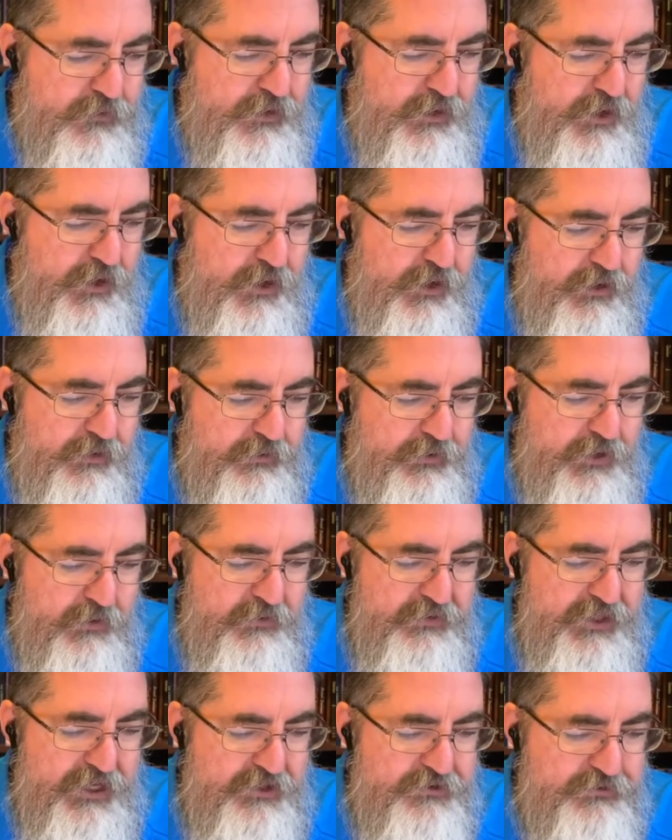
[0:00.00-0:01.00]

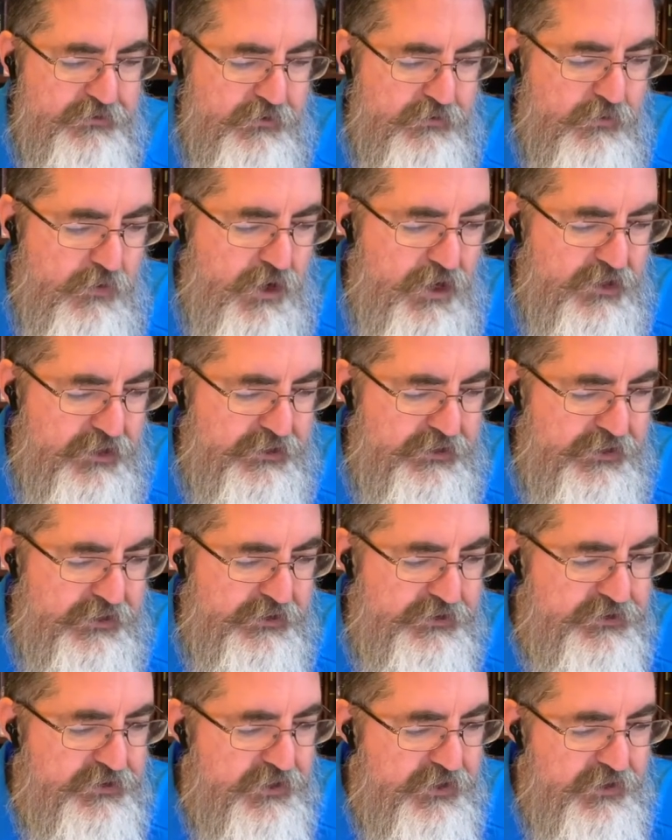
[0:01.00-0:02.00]
with extra
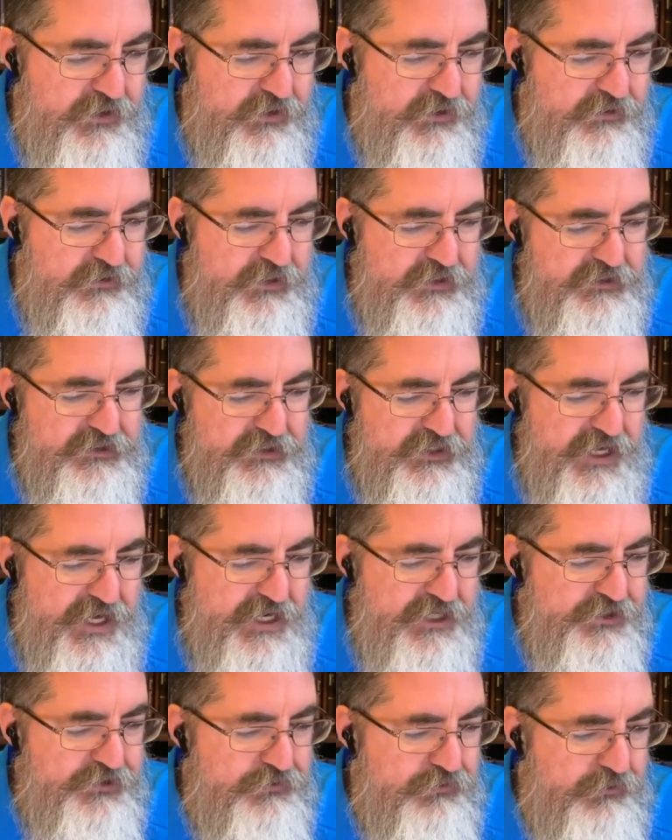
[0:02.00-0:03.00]
qualities. This
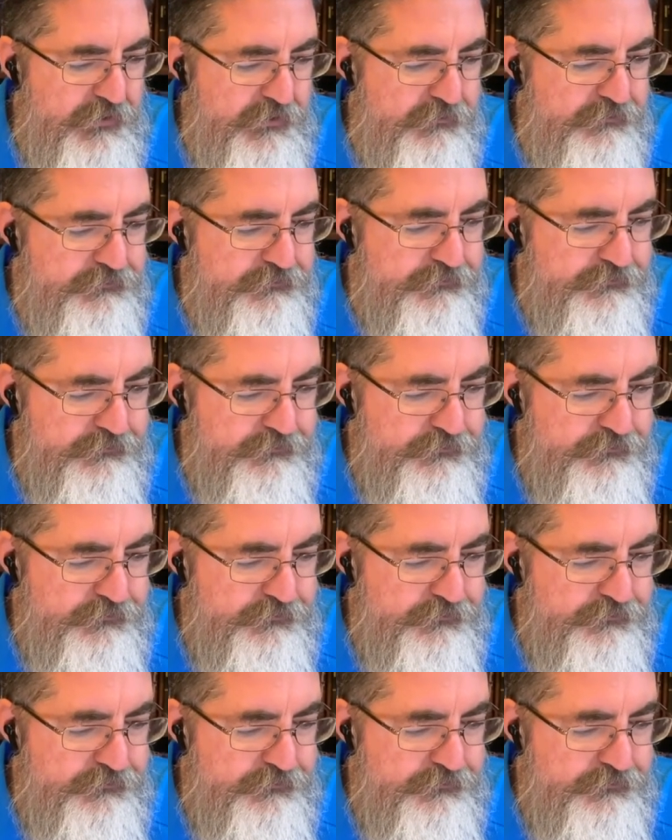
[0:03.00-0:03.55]
last one,